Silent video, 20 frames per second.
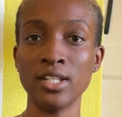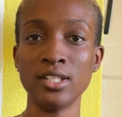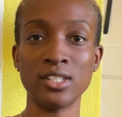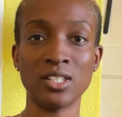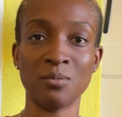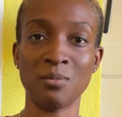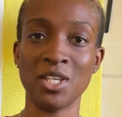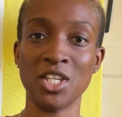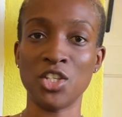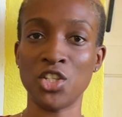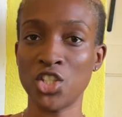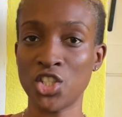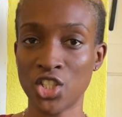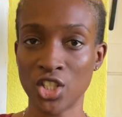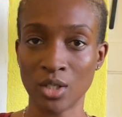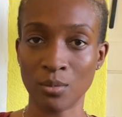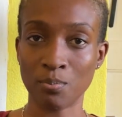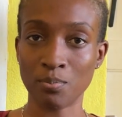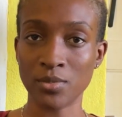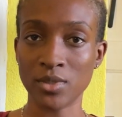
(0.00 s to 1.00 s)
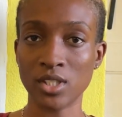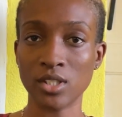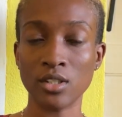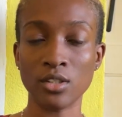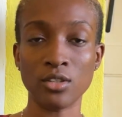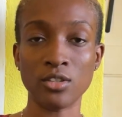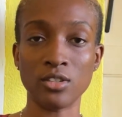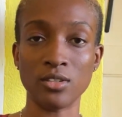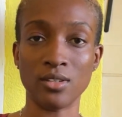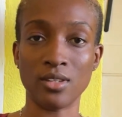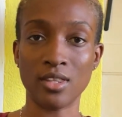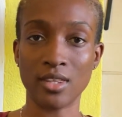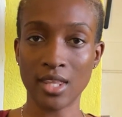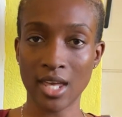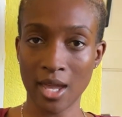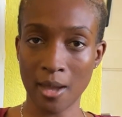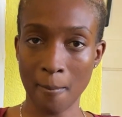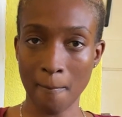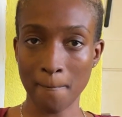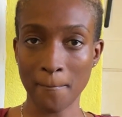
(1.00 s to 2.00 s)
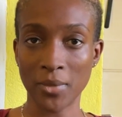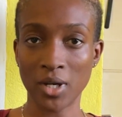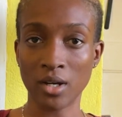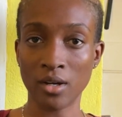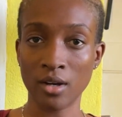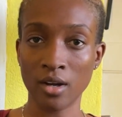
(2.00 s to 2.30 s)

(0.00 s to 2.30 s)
to be shipped to them